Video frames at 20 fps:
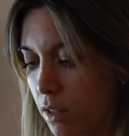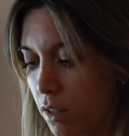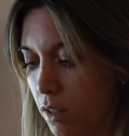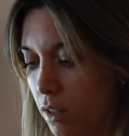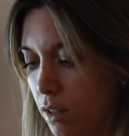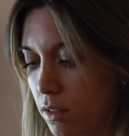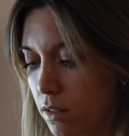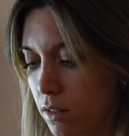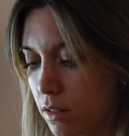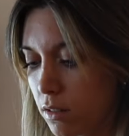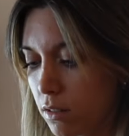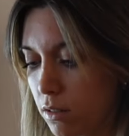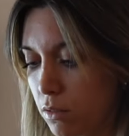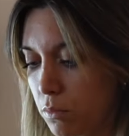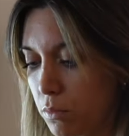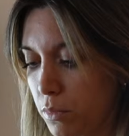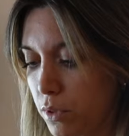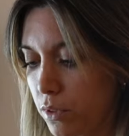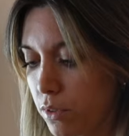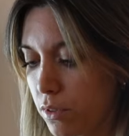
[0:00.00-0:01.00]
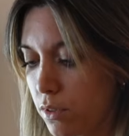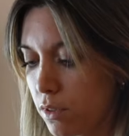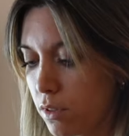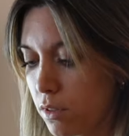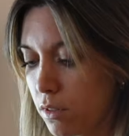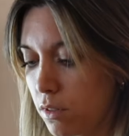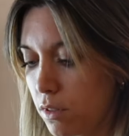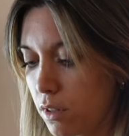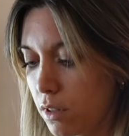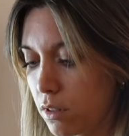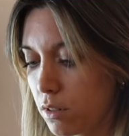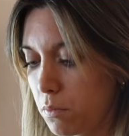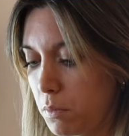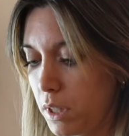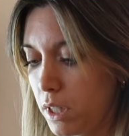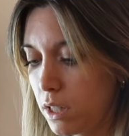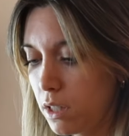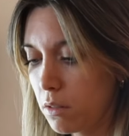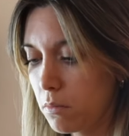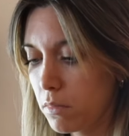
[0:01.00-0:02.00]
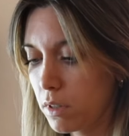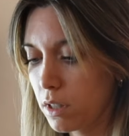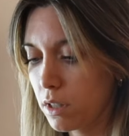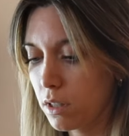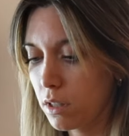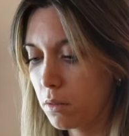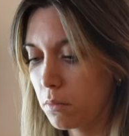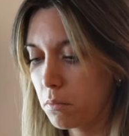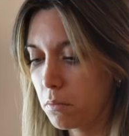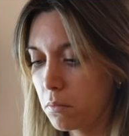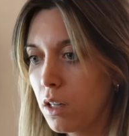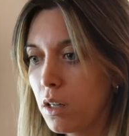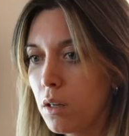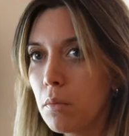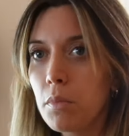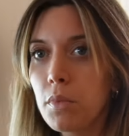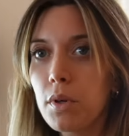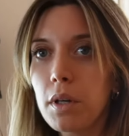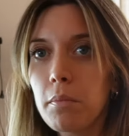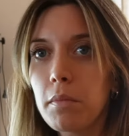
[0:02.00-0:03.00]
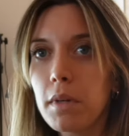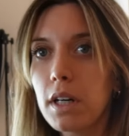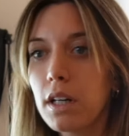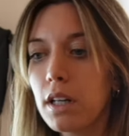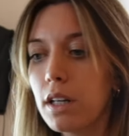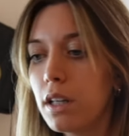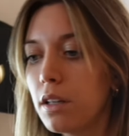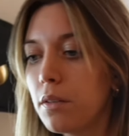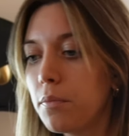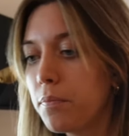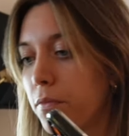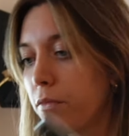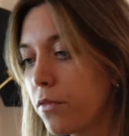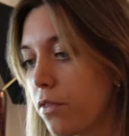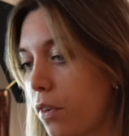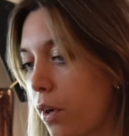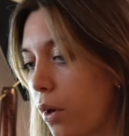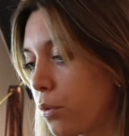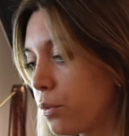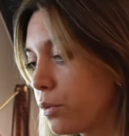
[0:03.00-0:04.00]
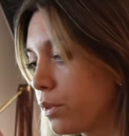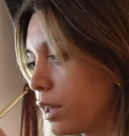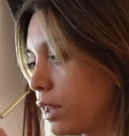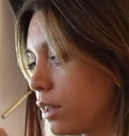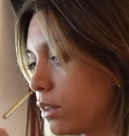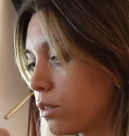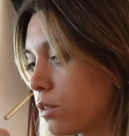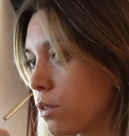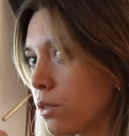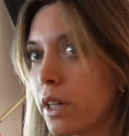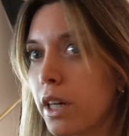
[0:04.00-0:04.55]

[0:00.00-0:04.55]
It's almost 6 p.m. I'm putting my phone into